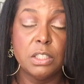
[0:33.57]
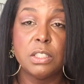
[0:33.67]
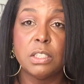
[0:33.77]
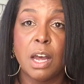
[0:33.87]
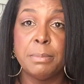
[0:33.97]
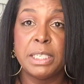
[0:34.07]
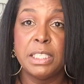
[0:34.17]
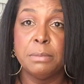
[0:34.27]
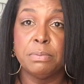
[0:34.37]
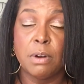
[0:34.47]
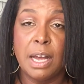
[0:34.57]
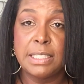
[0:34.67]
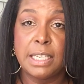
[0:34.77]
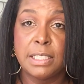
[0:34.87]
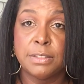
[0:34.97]
to stop eating
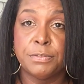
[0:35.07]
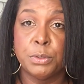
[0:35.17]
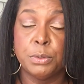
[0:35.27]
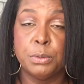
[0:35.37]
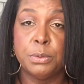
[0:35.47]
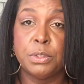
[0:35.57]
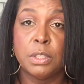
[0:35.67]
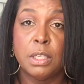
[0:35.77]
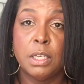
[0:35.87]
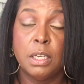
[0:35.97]
processed foods,